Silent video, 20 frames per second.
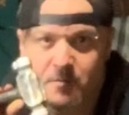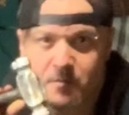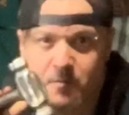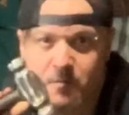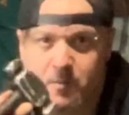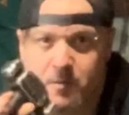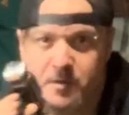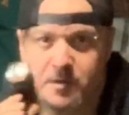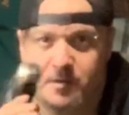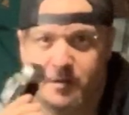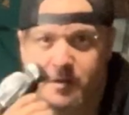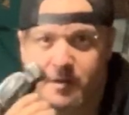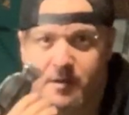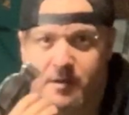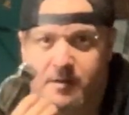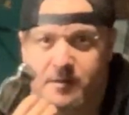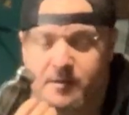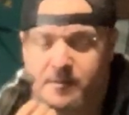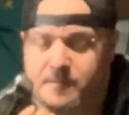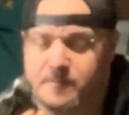what you're
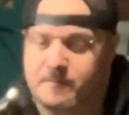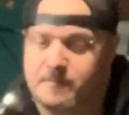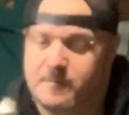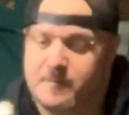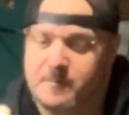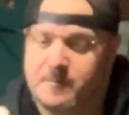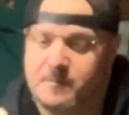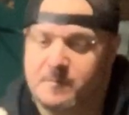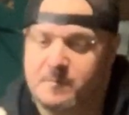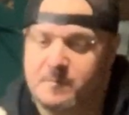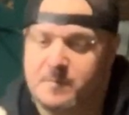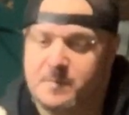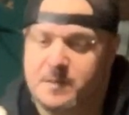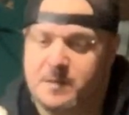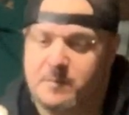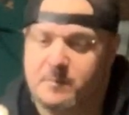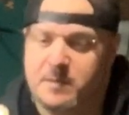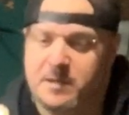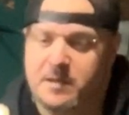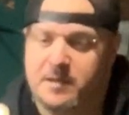gonna
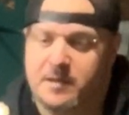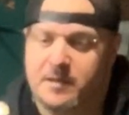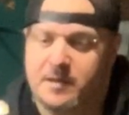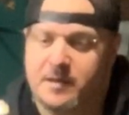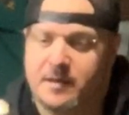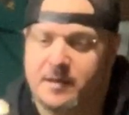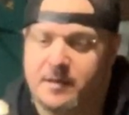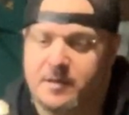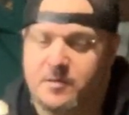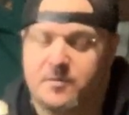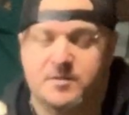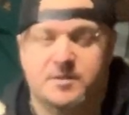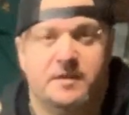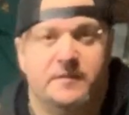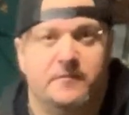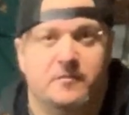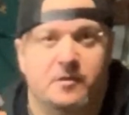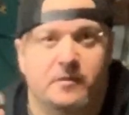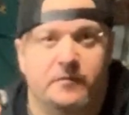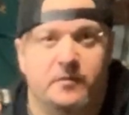be using
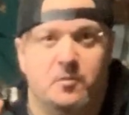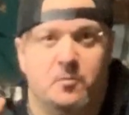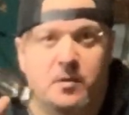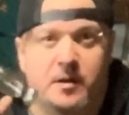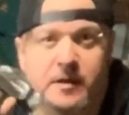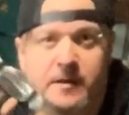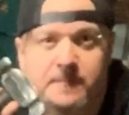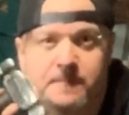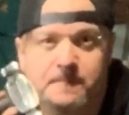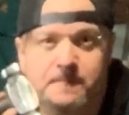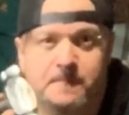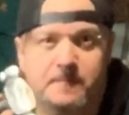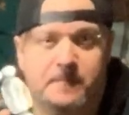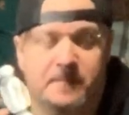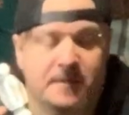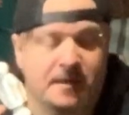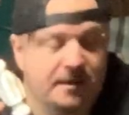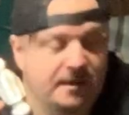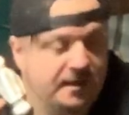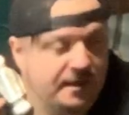it for if you want it.
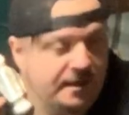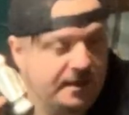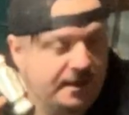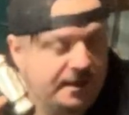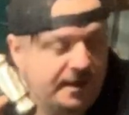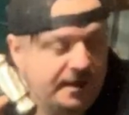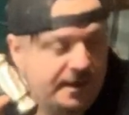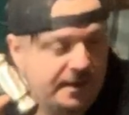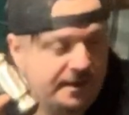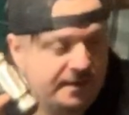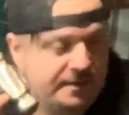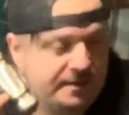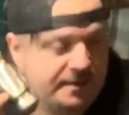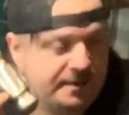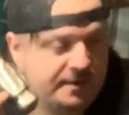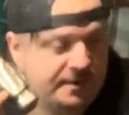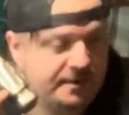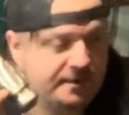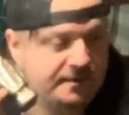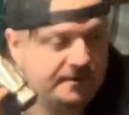And
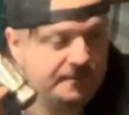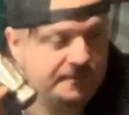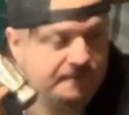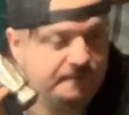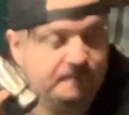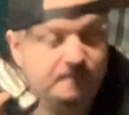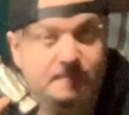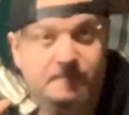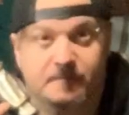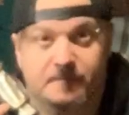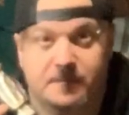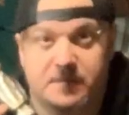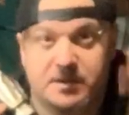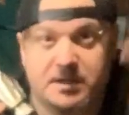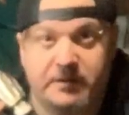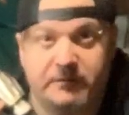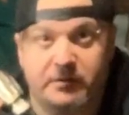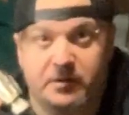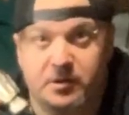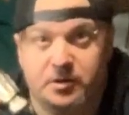
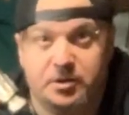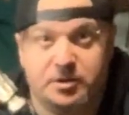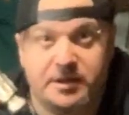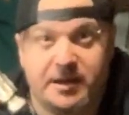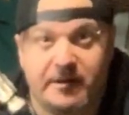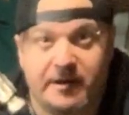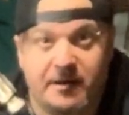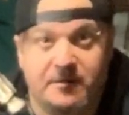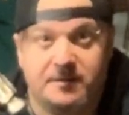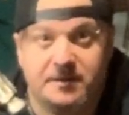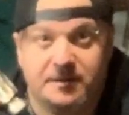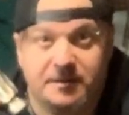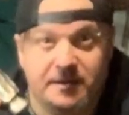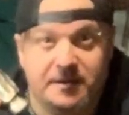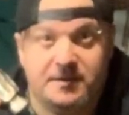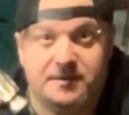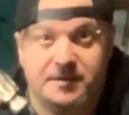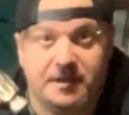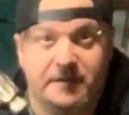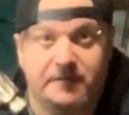just give a little shout out to
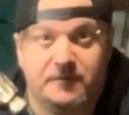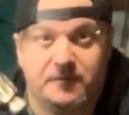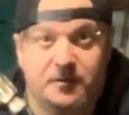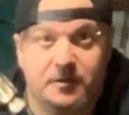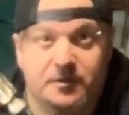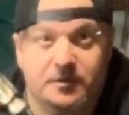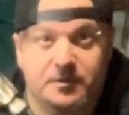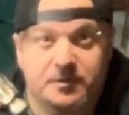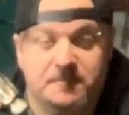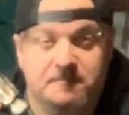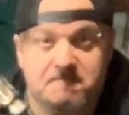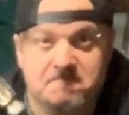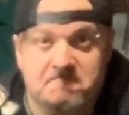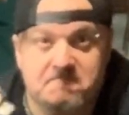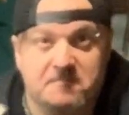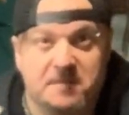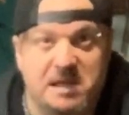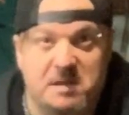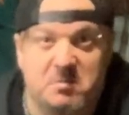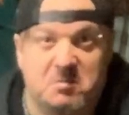Clean Slate Forge.
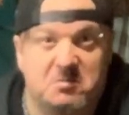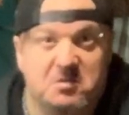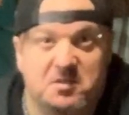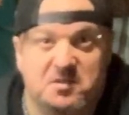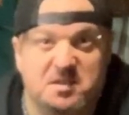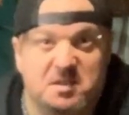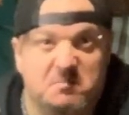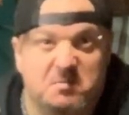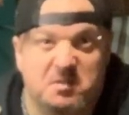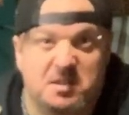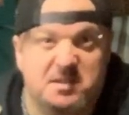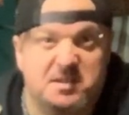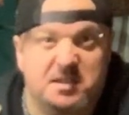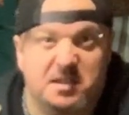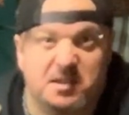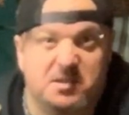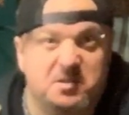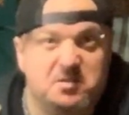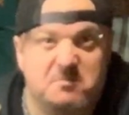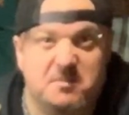Keep it real simple. That's
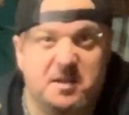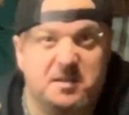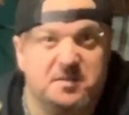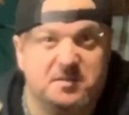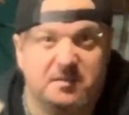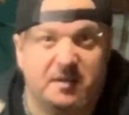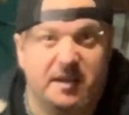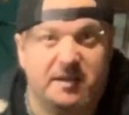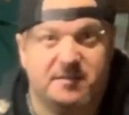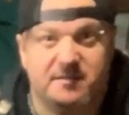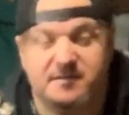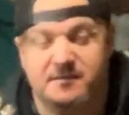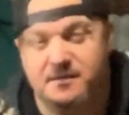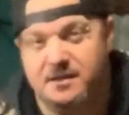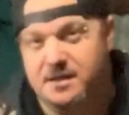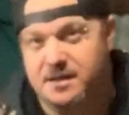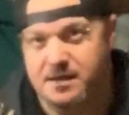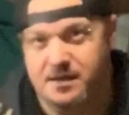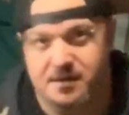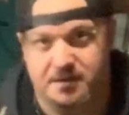it, like 2 minutes or less.
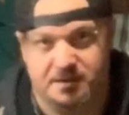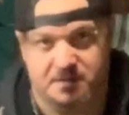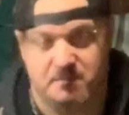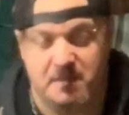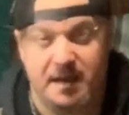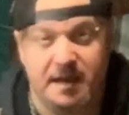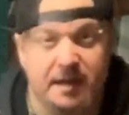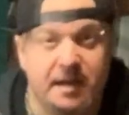Just make an